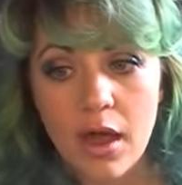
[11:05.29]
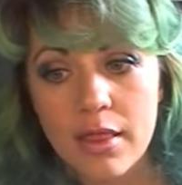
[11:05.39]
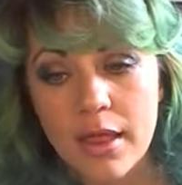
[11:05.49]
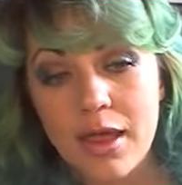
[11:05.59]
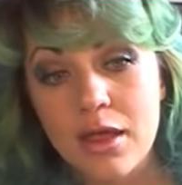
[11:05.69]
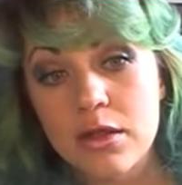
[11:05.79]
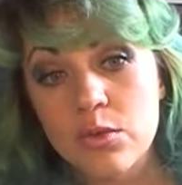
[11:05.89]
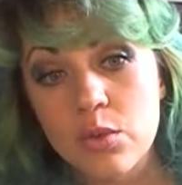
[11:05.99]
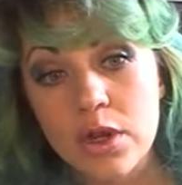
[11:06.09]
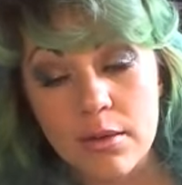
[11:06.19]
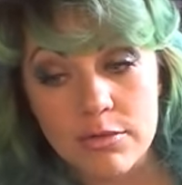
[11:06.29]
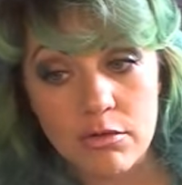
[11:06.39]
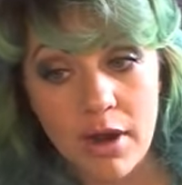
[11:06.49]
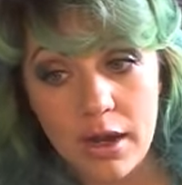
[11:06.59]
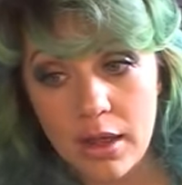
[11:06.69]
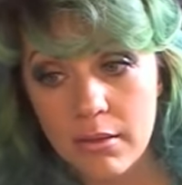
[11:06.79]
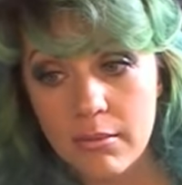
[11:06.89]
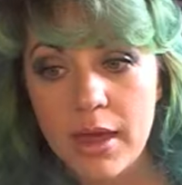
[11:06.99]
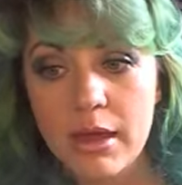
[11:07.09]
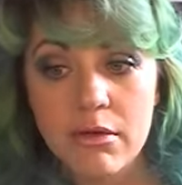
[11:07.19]
And then when it comes to writing,
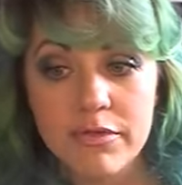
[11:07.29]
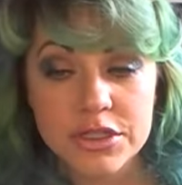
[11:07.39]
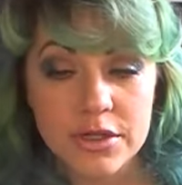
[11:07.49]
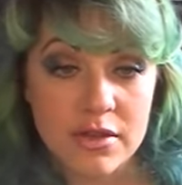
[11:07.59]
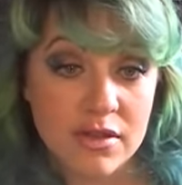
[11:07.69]
make revisions.